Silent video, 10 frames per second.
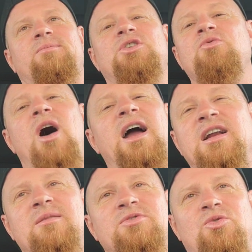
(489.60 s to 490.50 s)
new
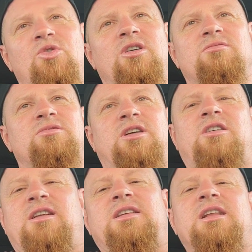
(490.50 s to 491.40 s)
items, or they're
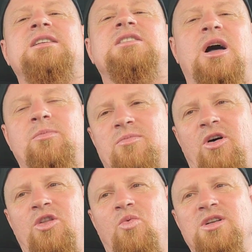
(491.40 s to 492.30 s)
going to delete some
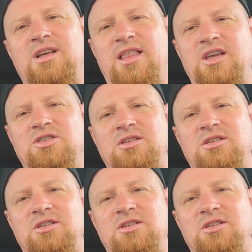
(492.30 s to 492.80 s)
other ones that they,